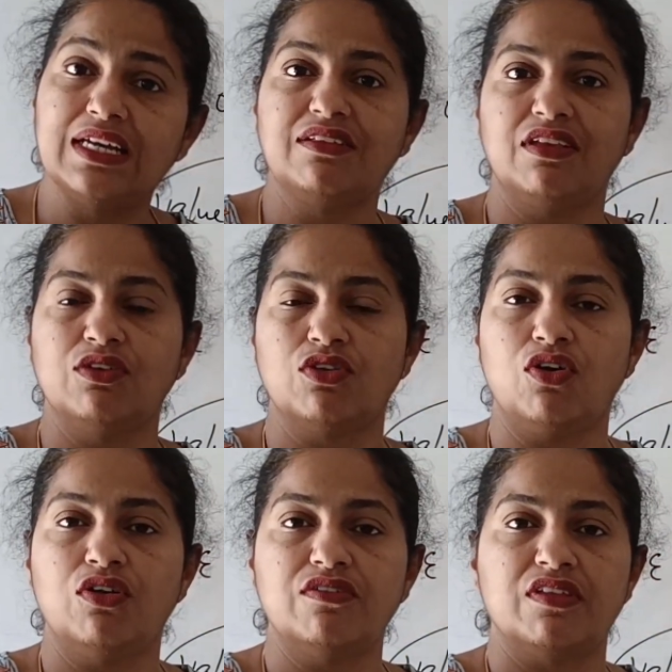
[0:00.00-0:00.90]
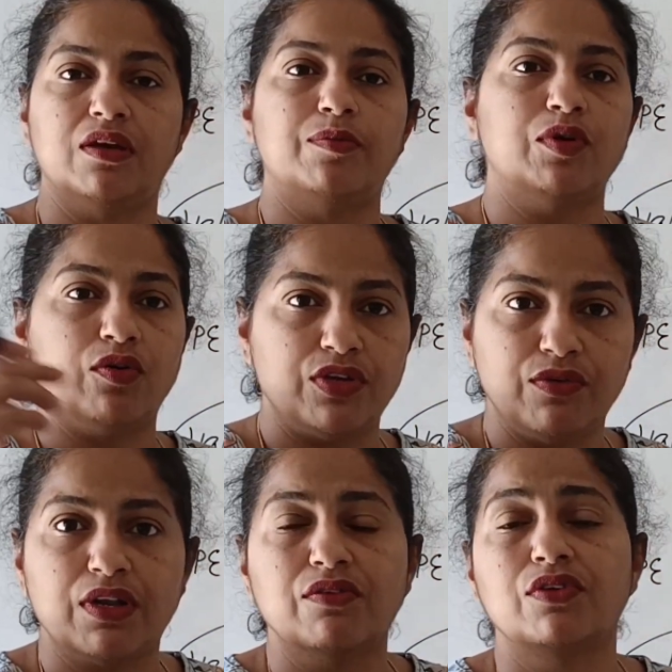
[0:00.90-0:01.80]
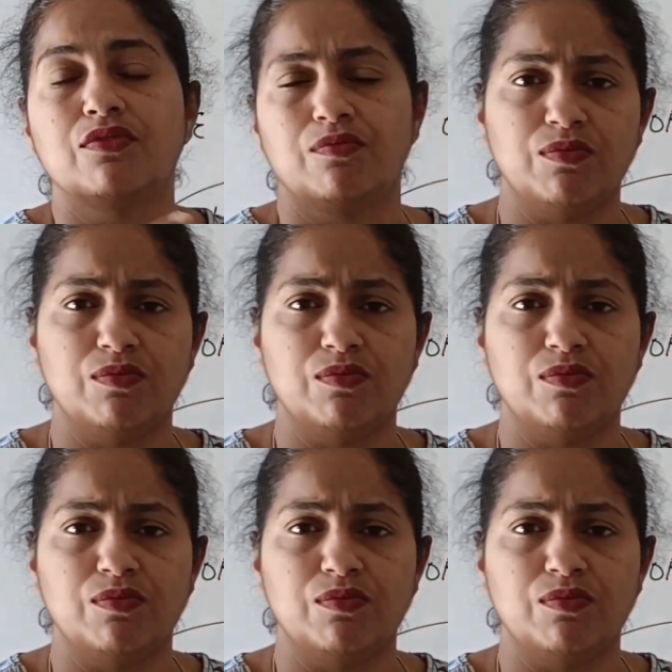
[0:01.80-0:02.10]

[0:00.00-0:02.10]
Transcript: teaching you the concept, or you are